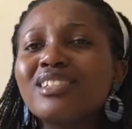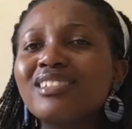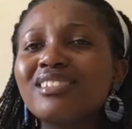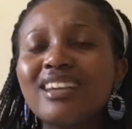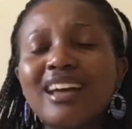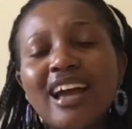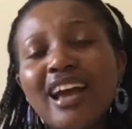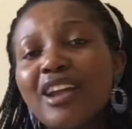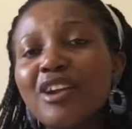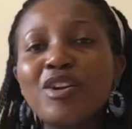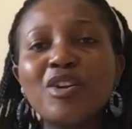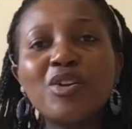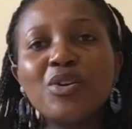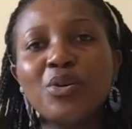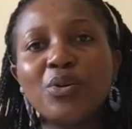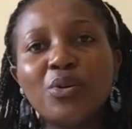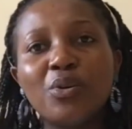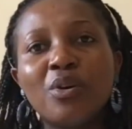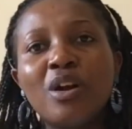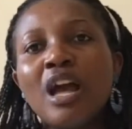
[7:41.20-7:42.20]
I don't
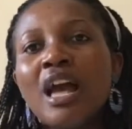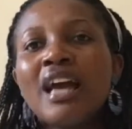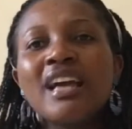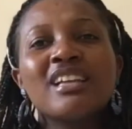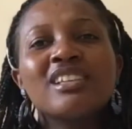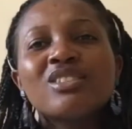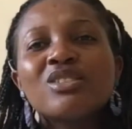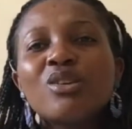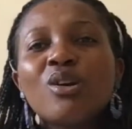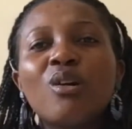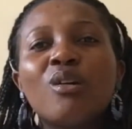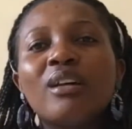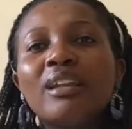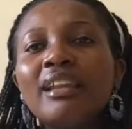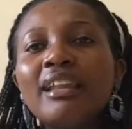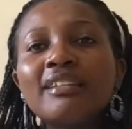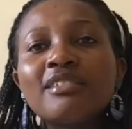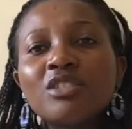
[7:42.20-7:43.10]
know. So let's